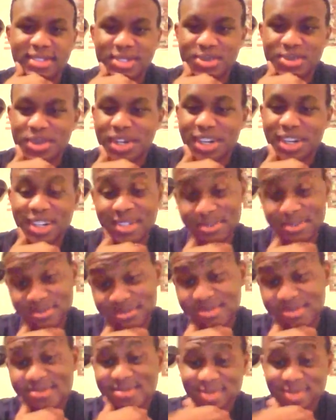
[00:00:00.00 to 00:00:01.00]
is why
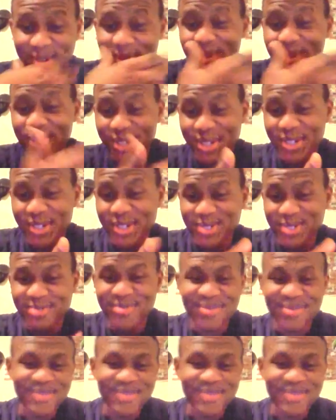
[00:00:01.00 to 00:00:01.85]
Oreo.